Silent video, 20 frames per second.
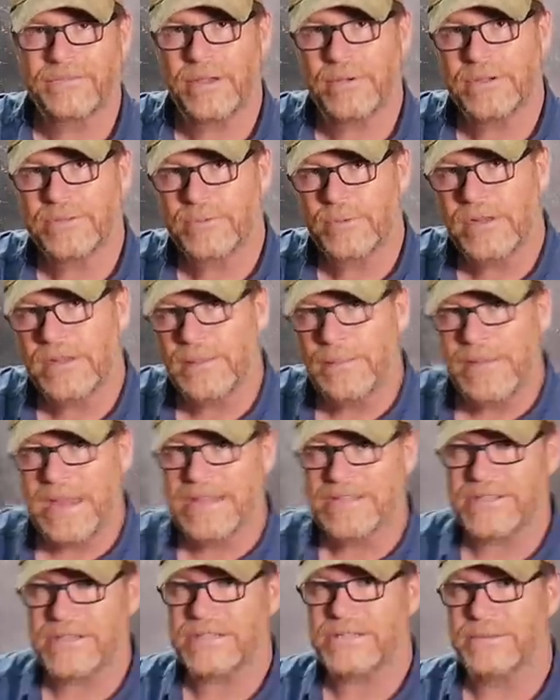So it was real
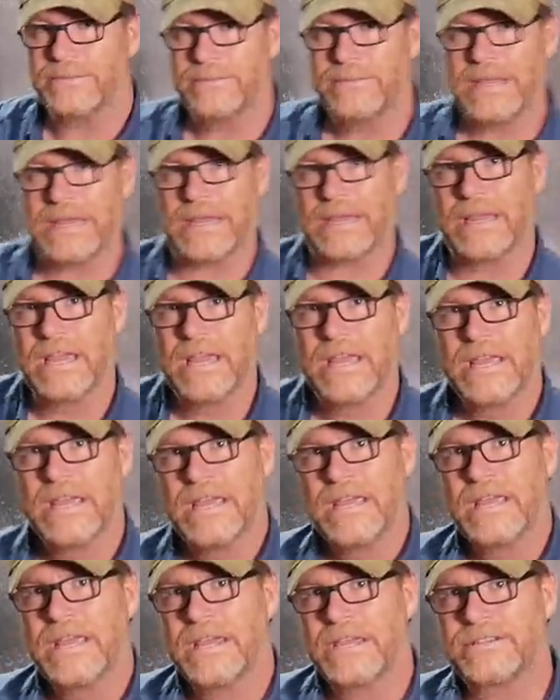amazing to me
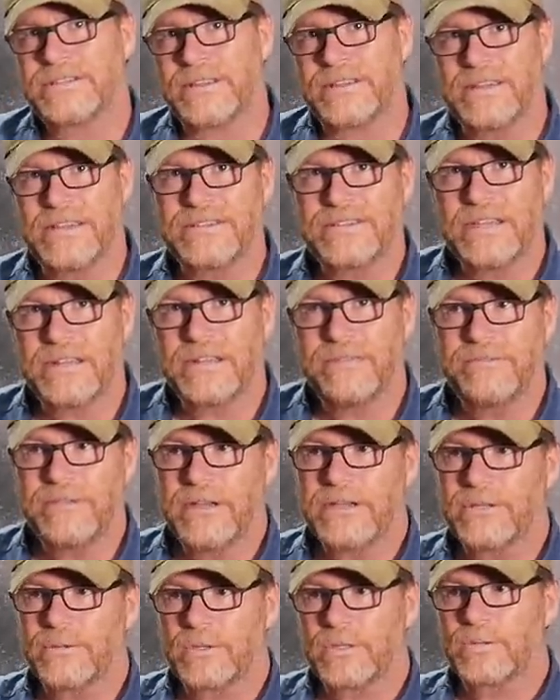is that these
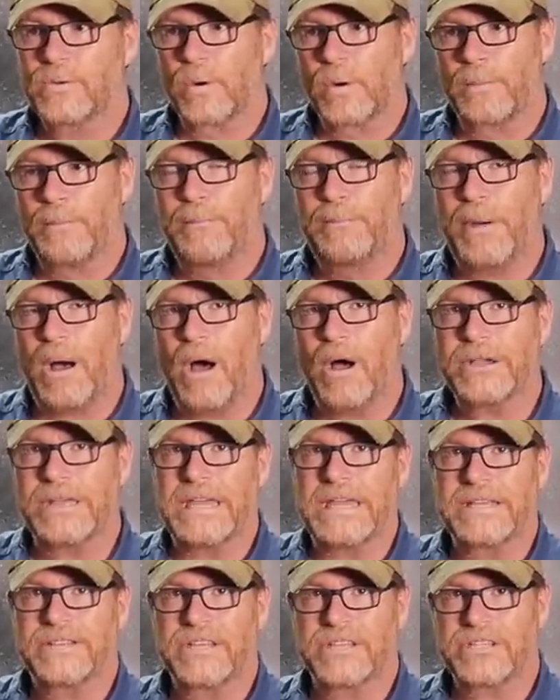individuals were
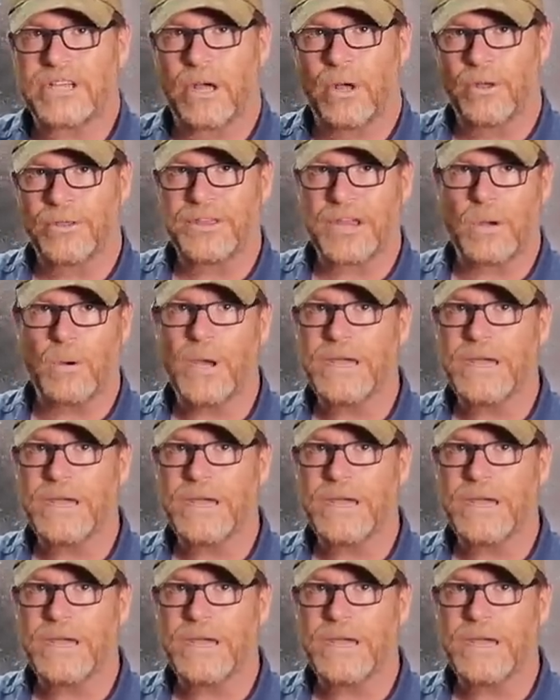balking at this whole thing.